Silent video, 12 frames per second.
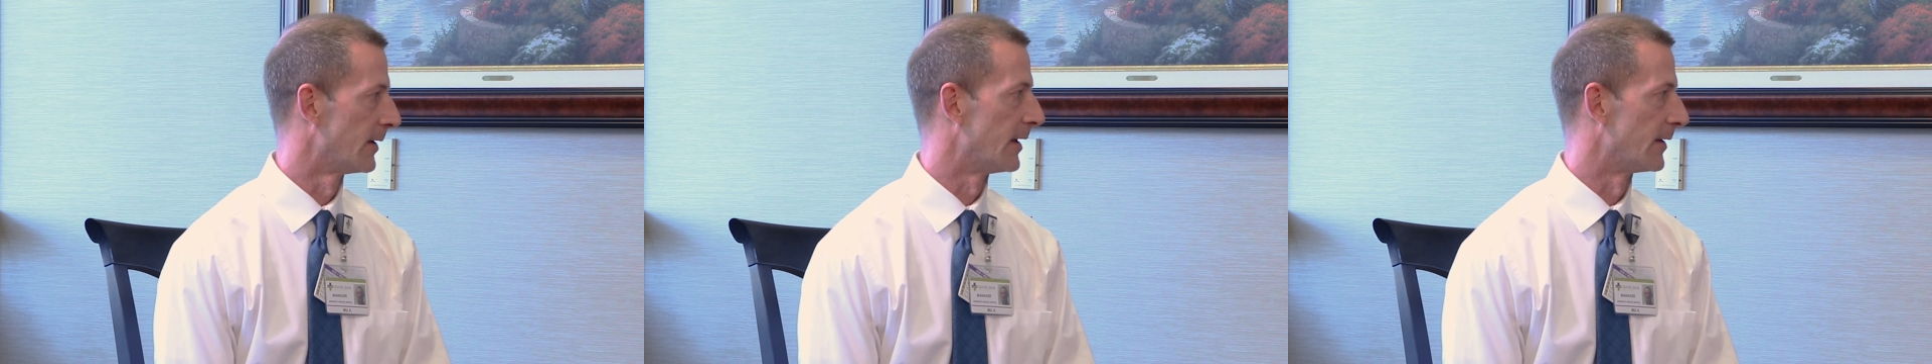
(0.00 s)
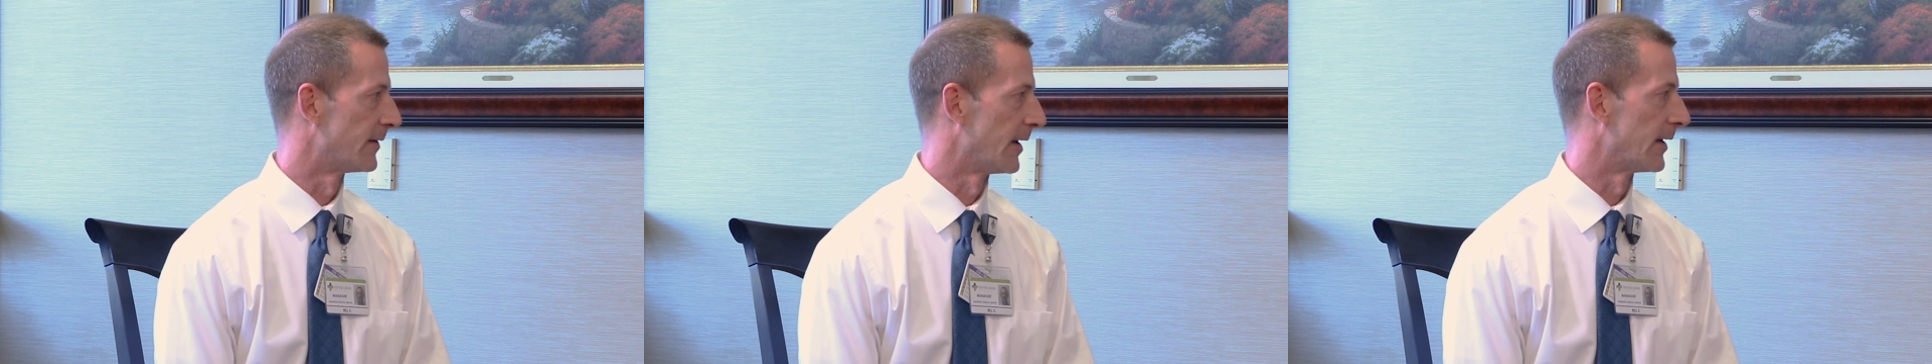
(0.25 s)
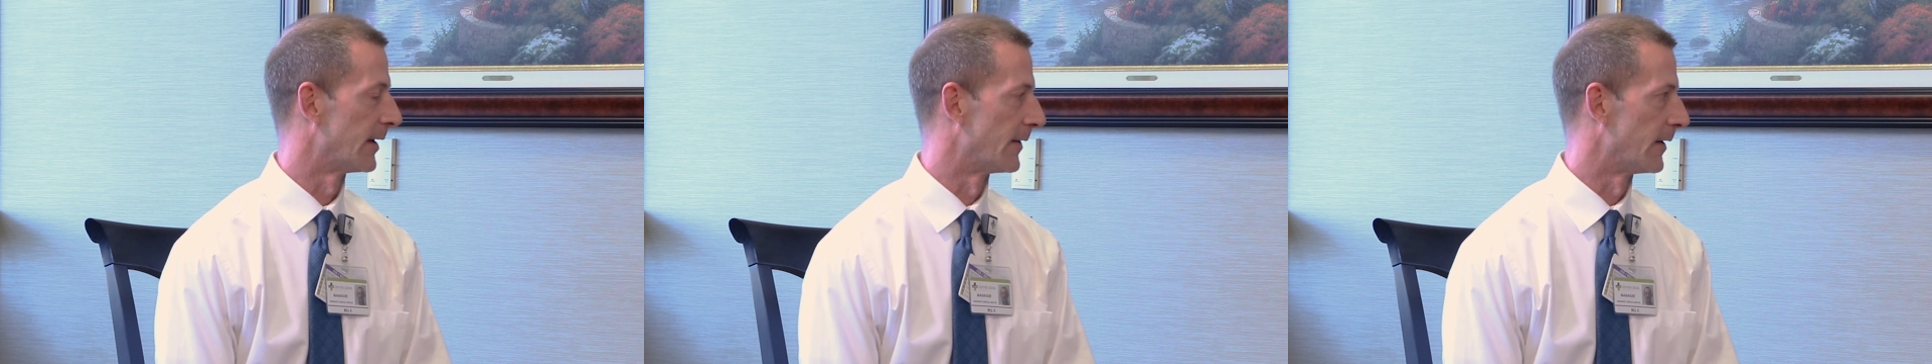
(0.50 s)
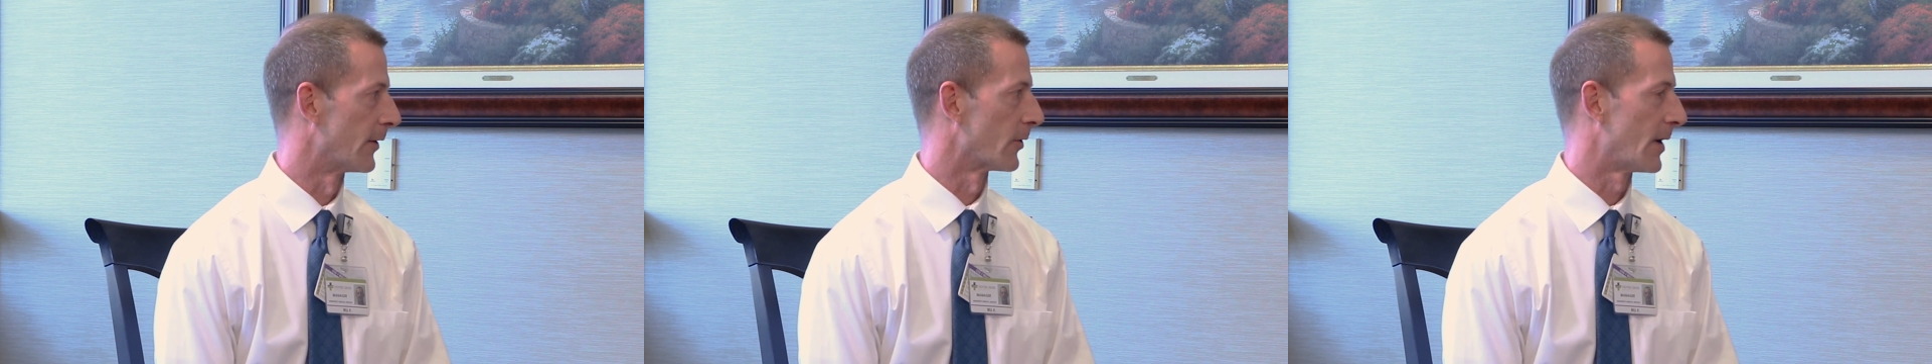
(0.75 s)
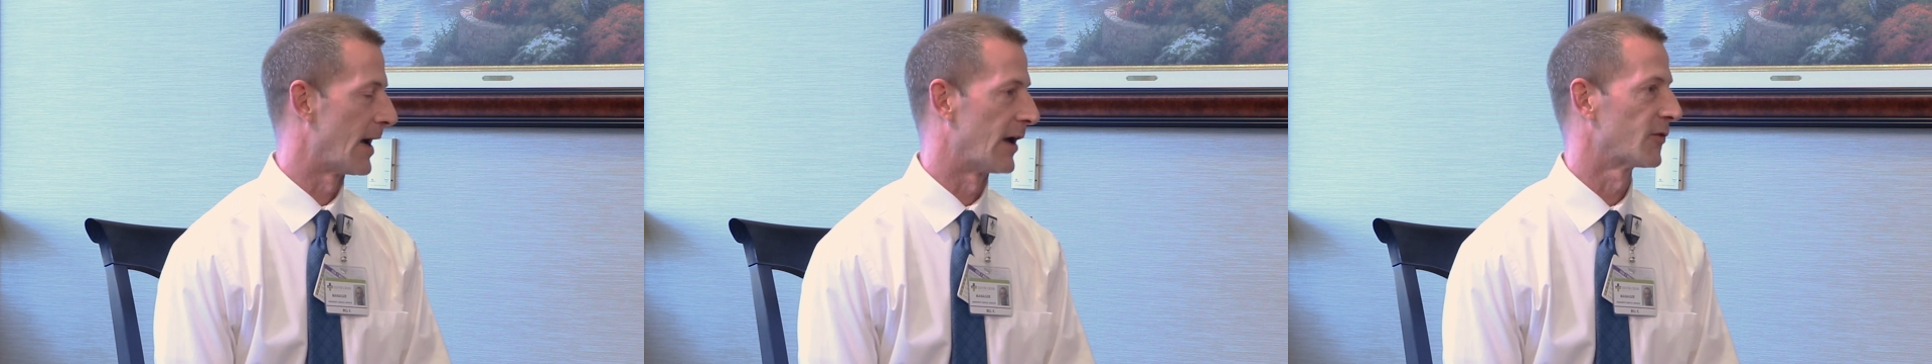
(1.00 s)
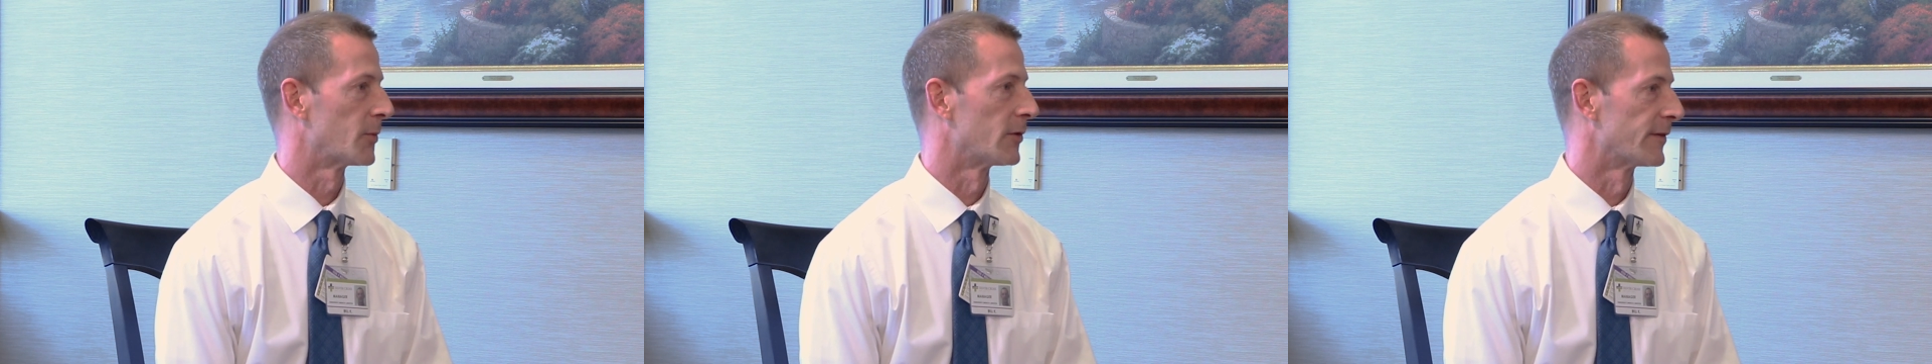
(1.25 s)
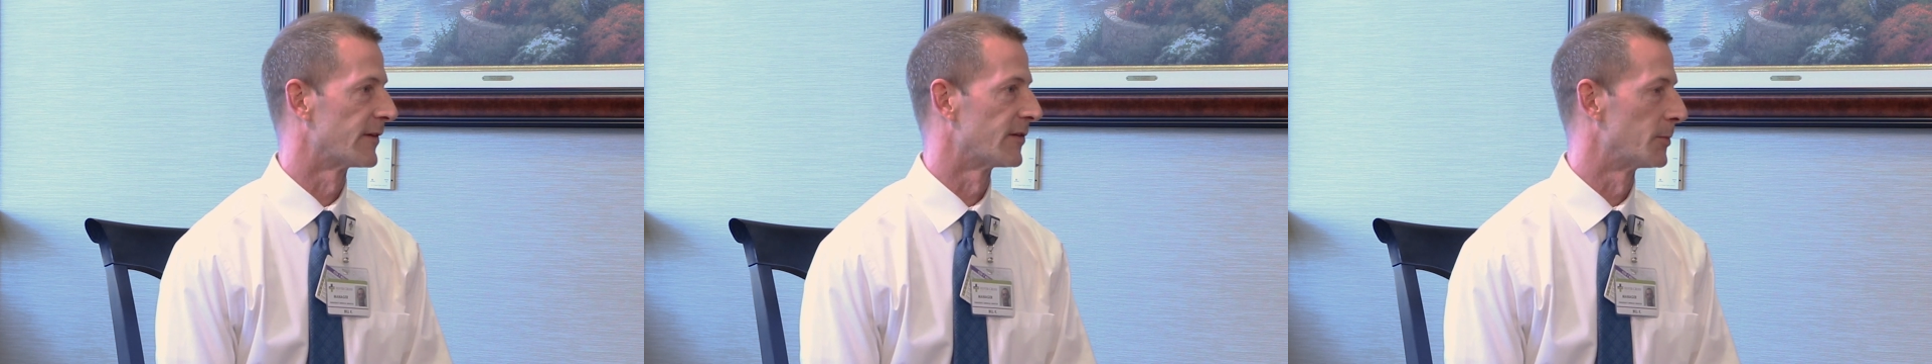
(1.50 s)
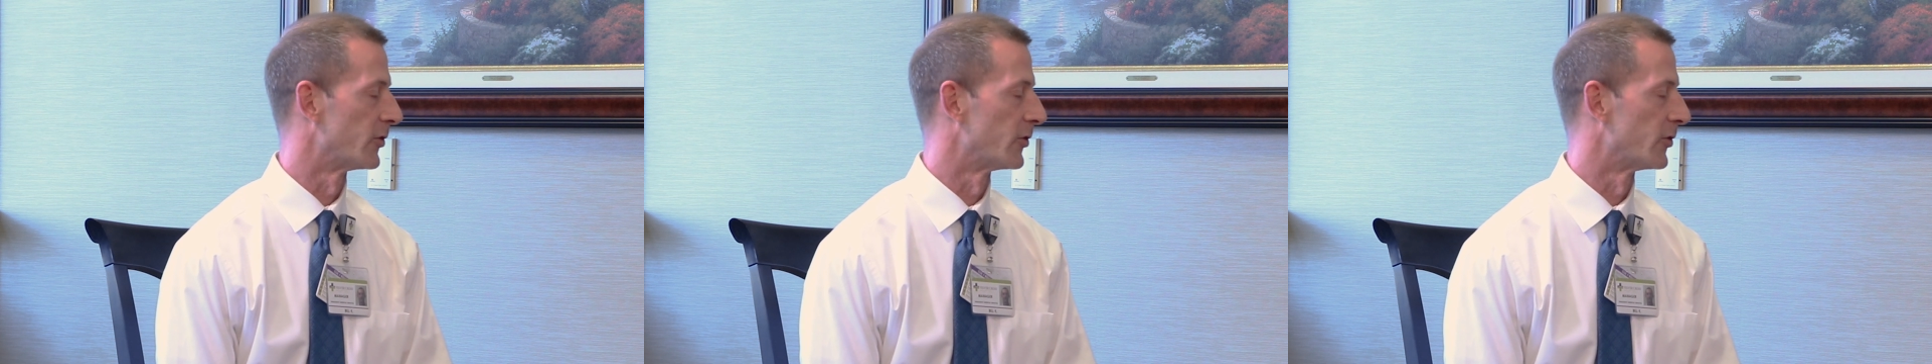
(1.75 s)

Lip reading: intake in the other hospitals is,